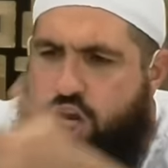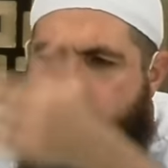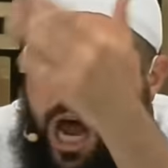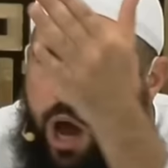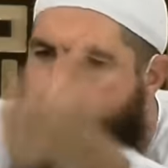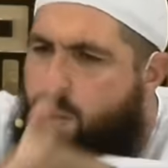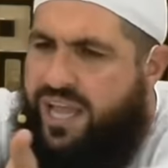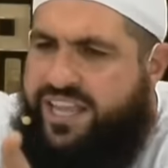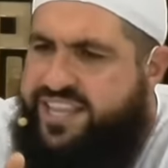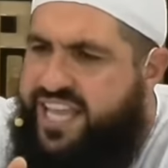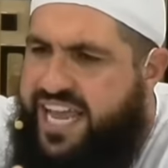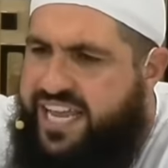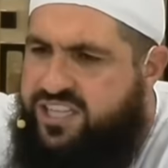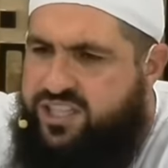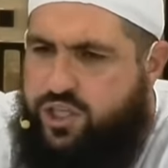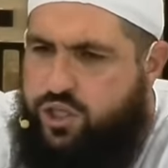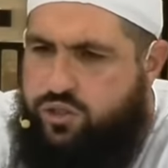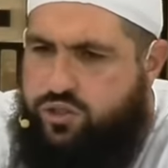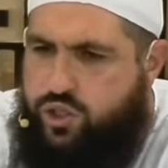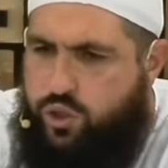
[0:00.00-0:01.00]
no one there
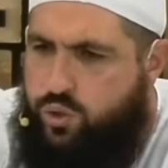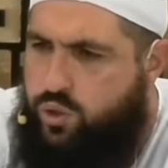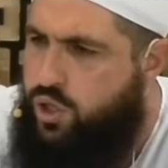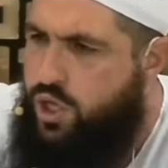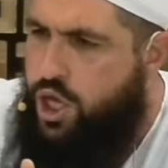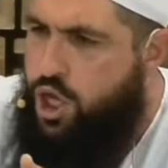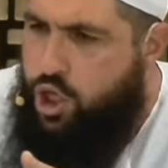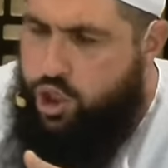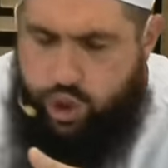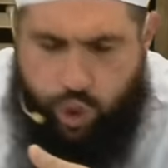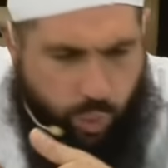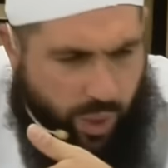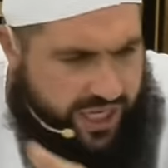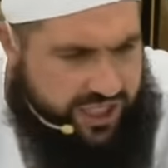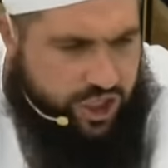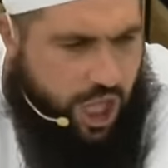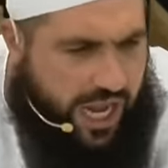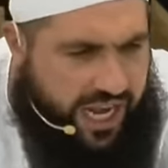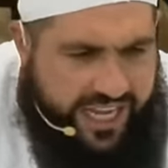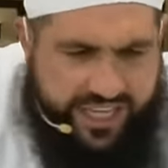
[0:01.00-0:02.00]
to, to, to
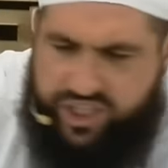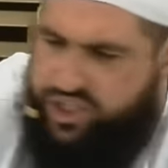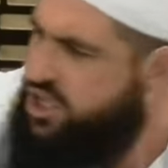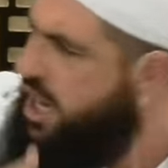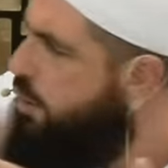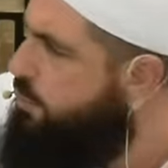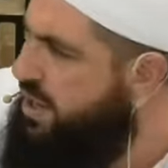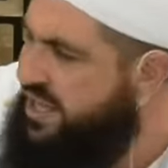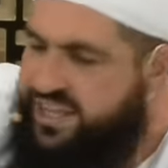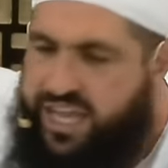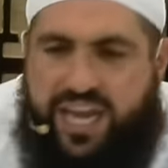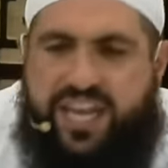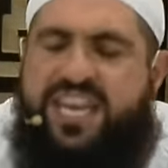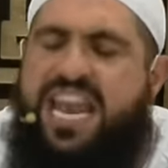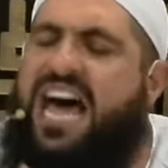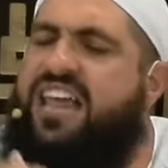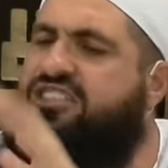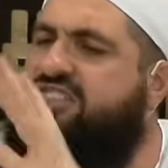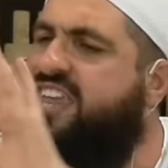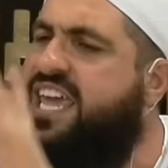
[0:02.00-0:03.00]
acknowledge, no one there,
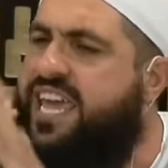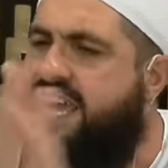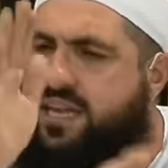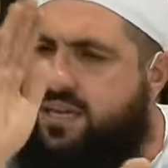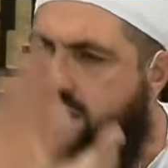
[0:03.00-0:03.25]
nothing.